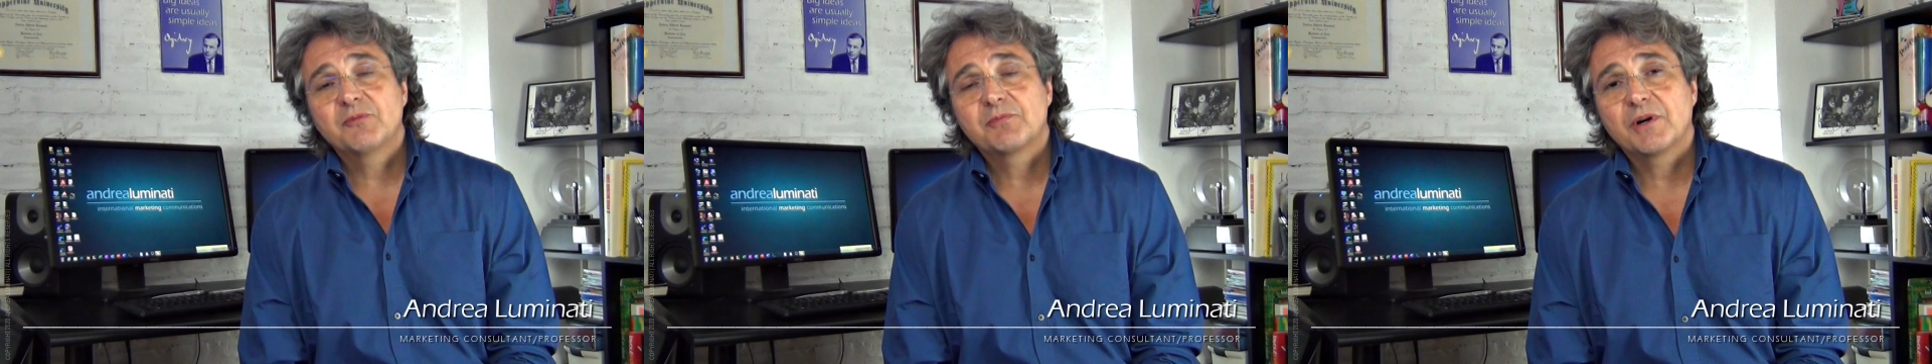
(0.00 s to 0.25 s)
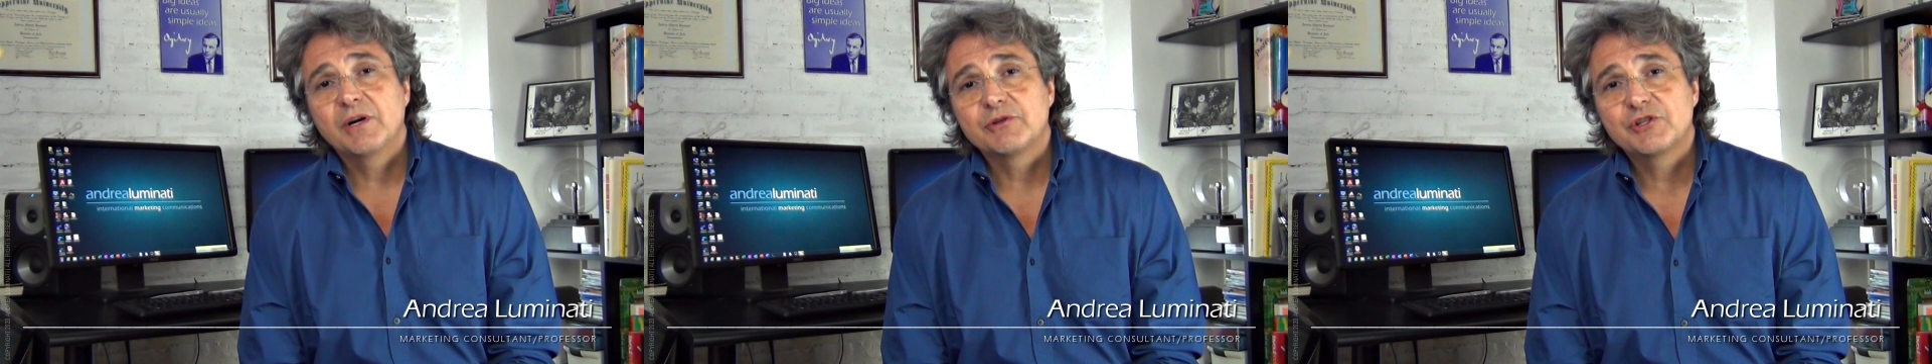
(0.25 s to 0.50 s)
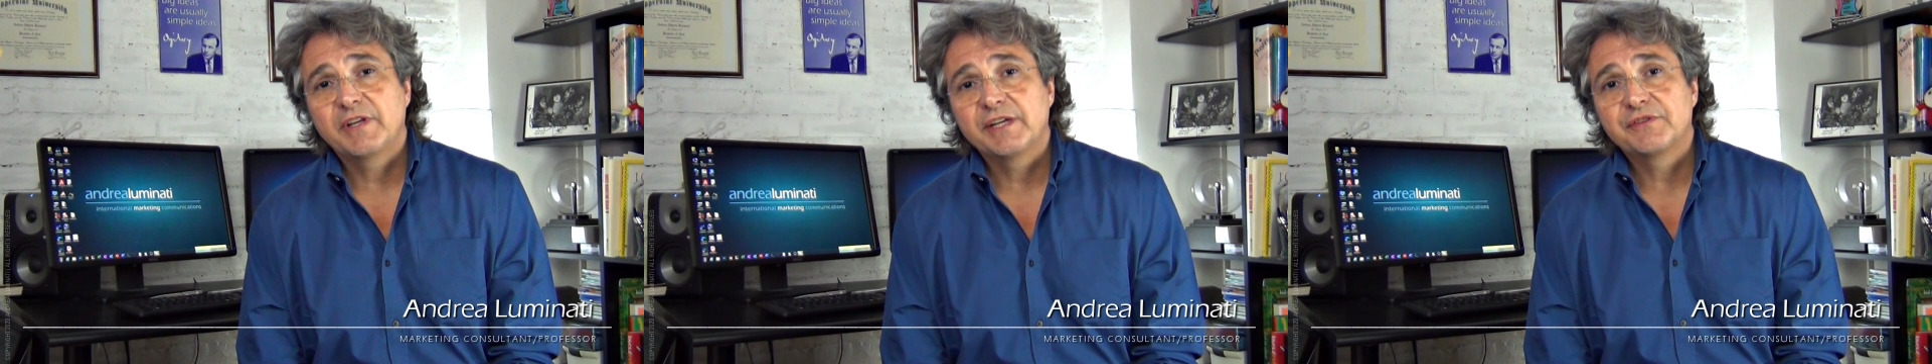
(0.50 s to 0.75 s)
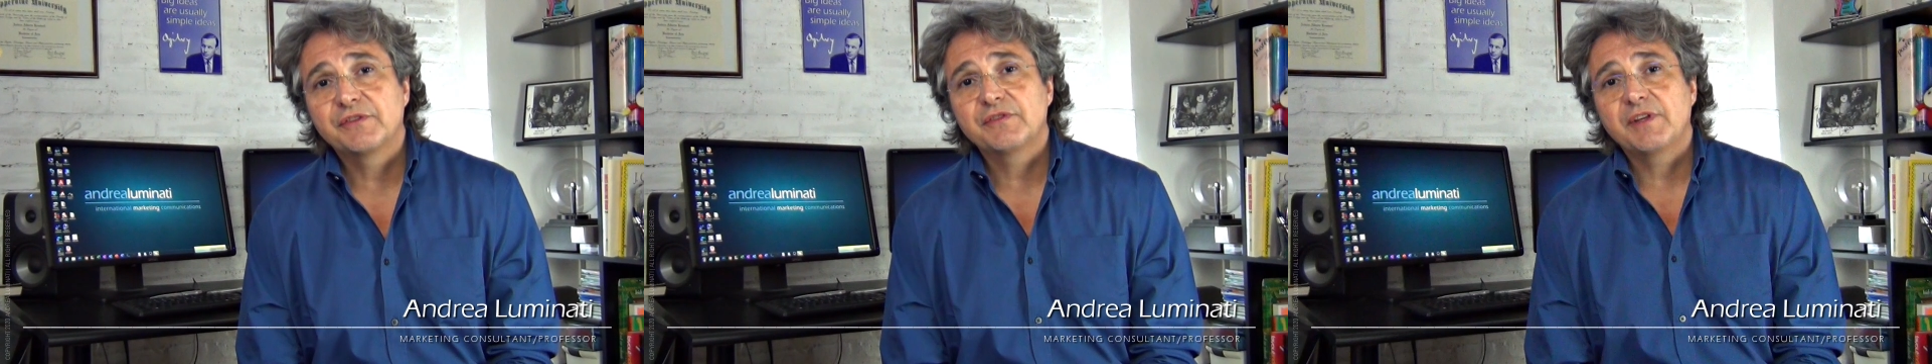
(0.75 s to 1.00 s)
approach
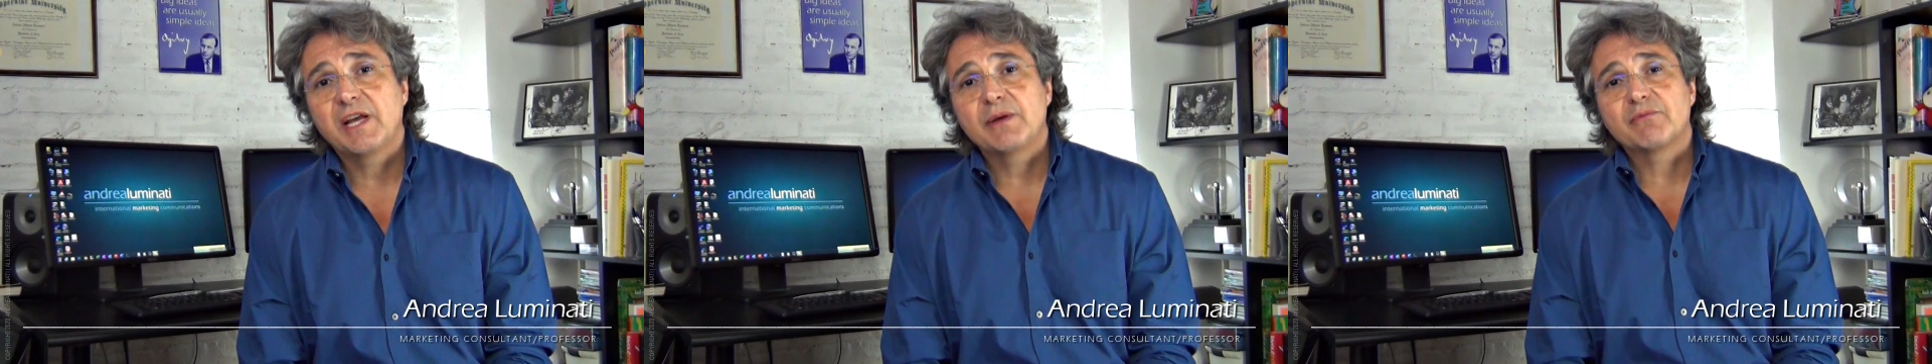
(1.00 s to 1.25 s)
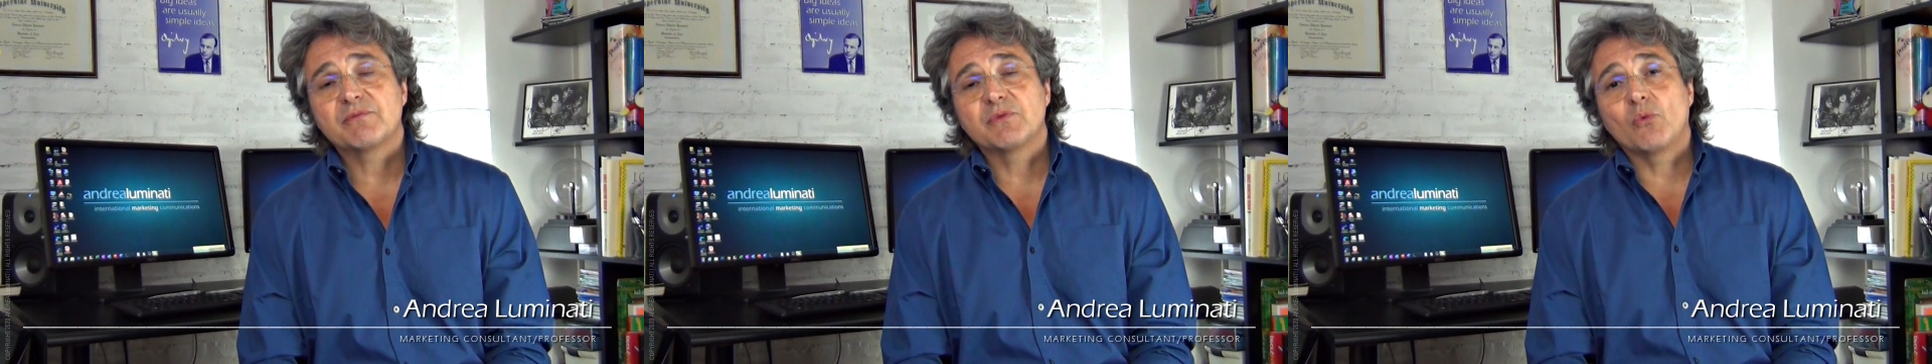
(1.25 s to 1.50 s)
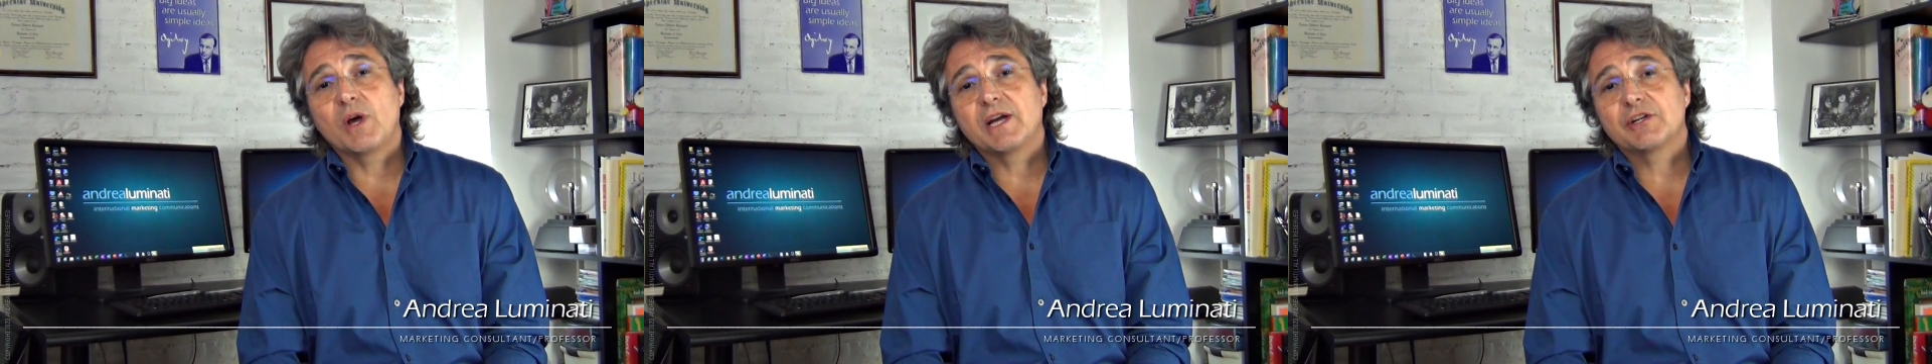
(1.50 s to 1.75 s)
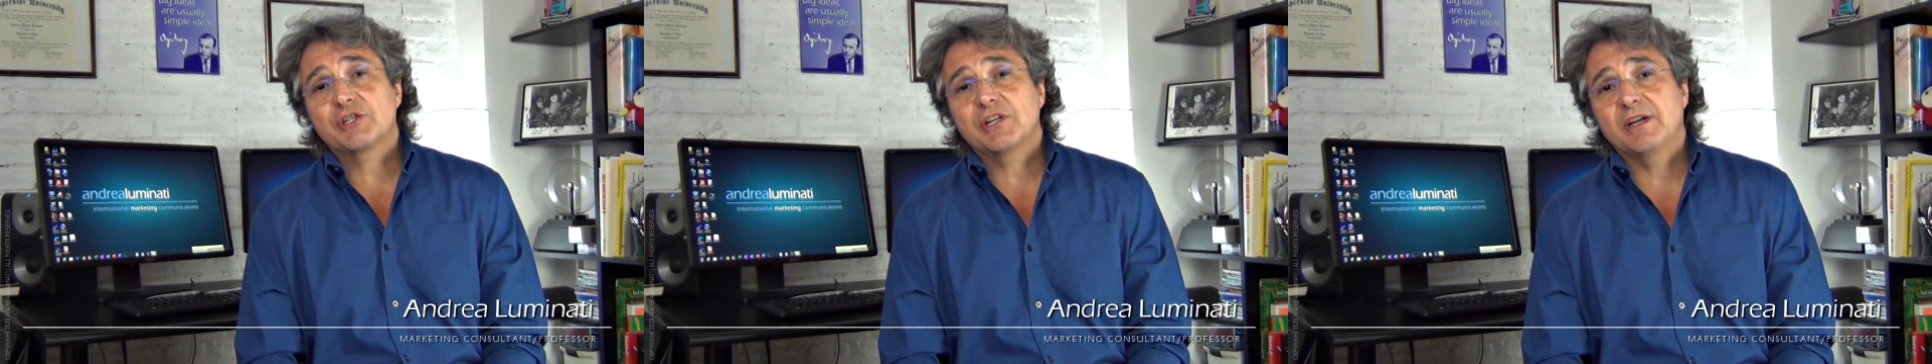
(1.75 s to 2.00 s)
takes its name from the way
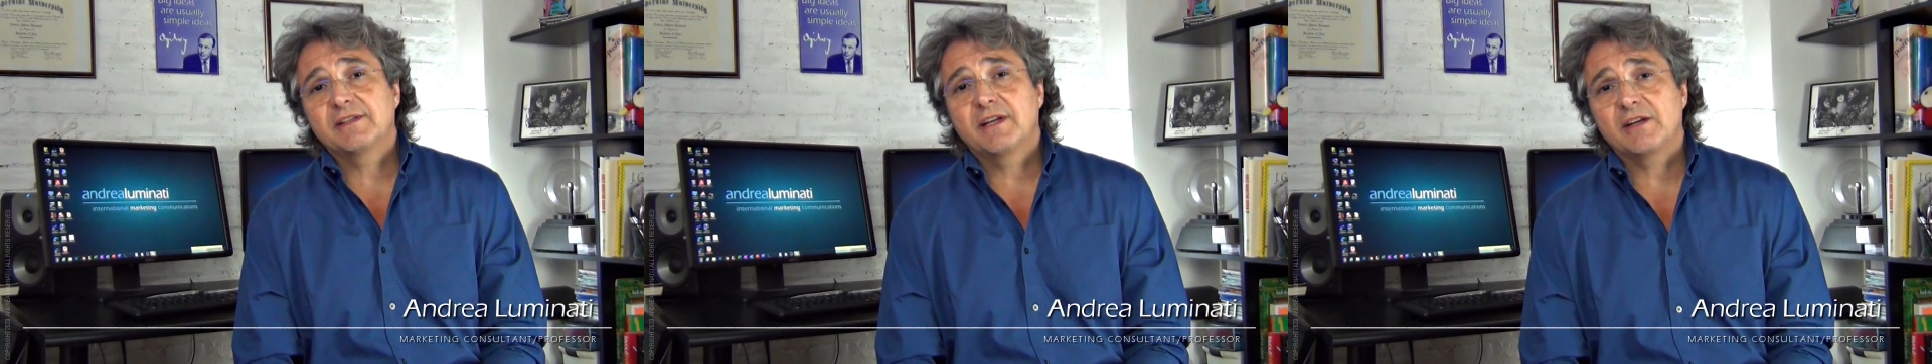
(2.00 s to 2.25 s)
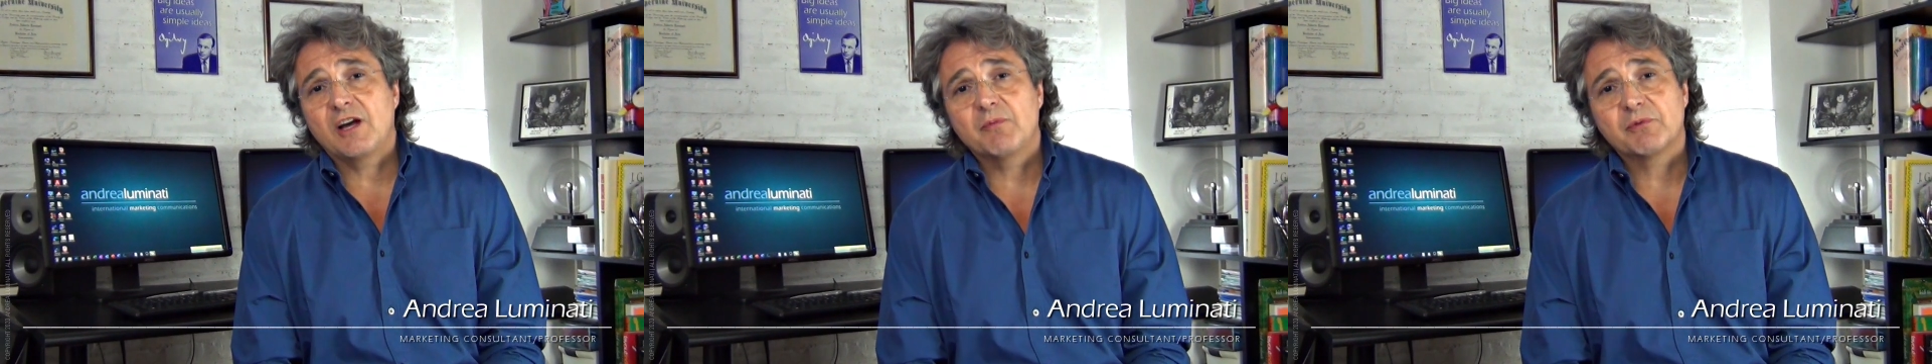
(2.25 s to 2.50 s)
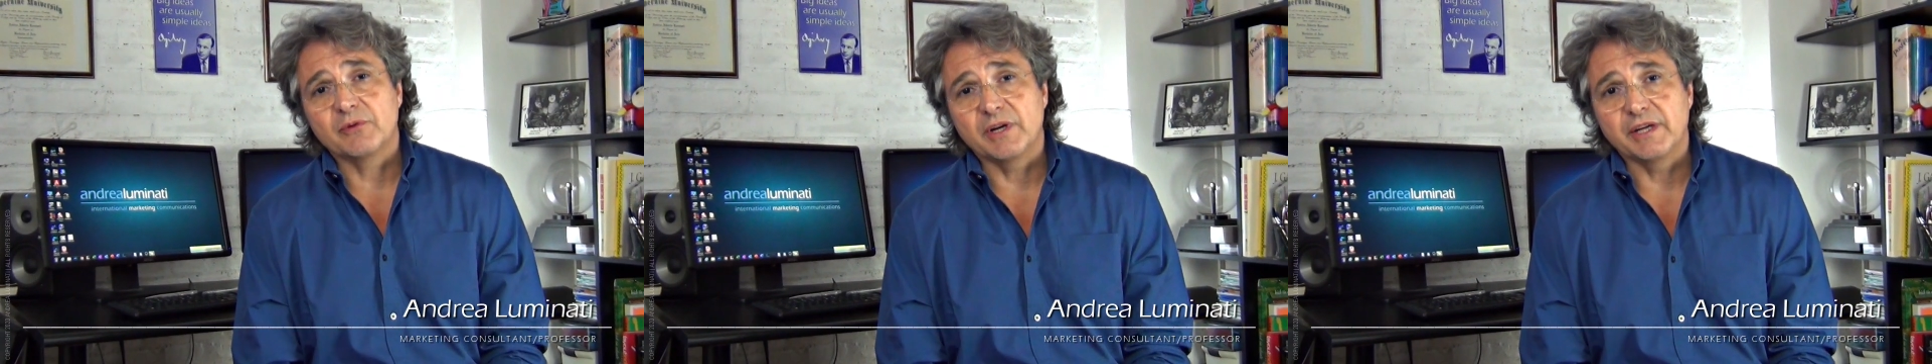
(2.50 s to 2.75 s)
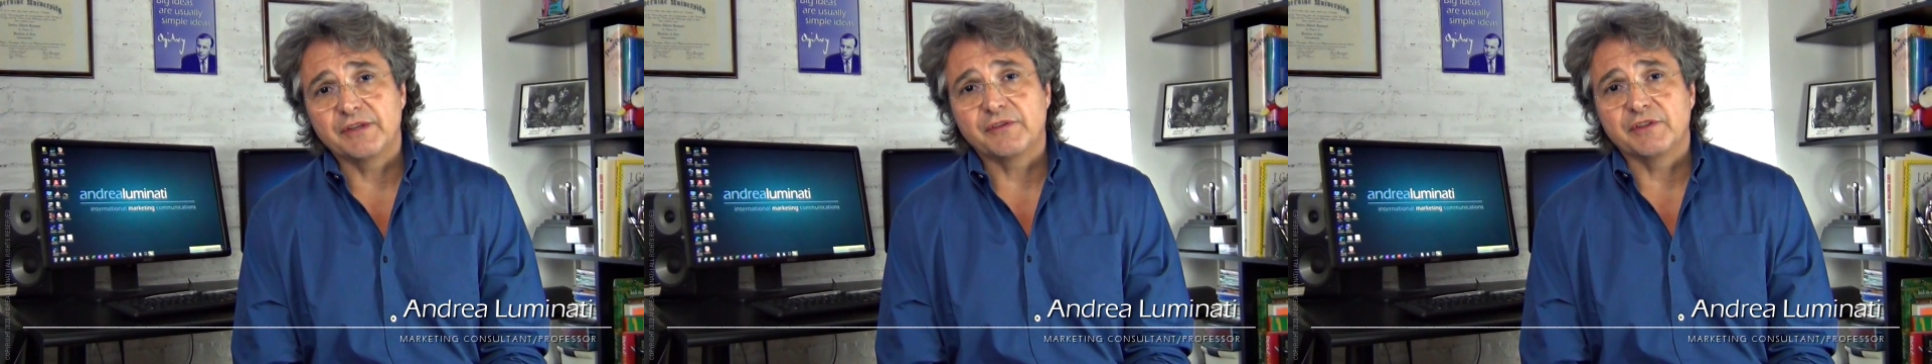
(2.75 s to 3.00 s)
a shotgun operates.